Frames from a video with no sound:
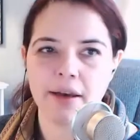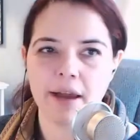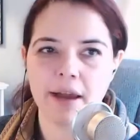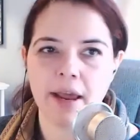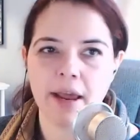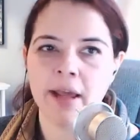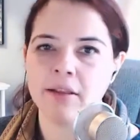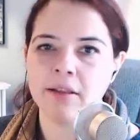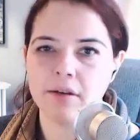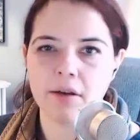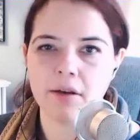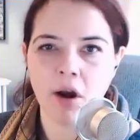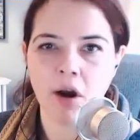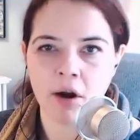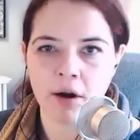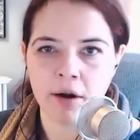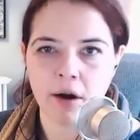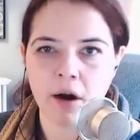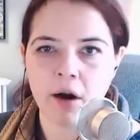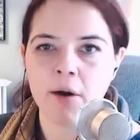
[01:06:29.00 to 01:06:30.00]
and
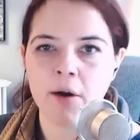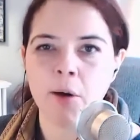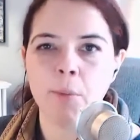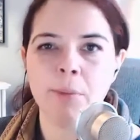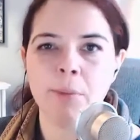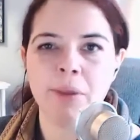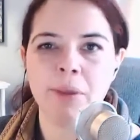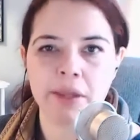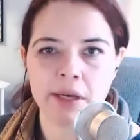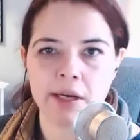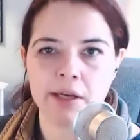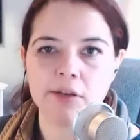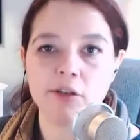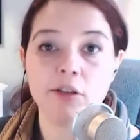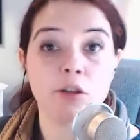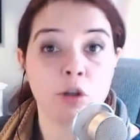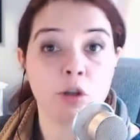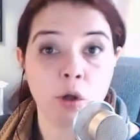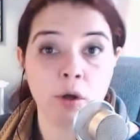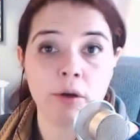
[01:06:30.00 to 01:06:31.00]
our our ability to
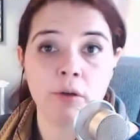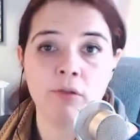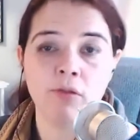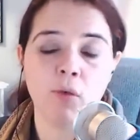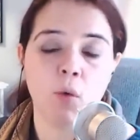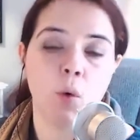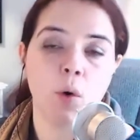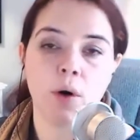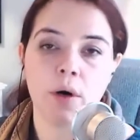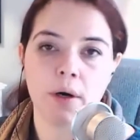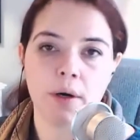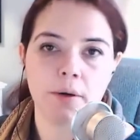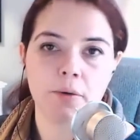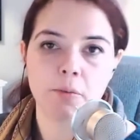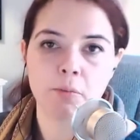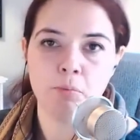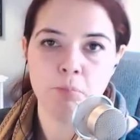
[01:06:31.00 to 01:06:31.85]
look for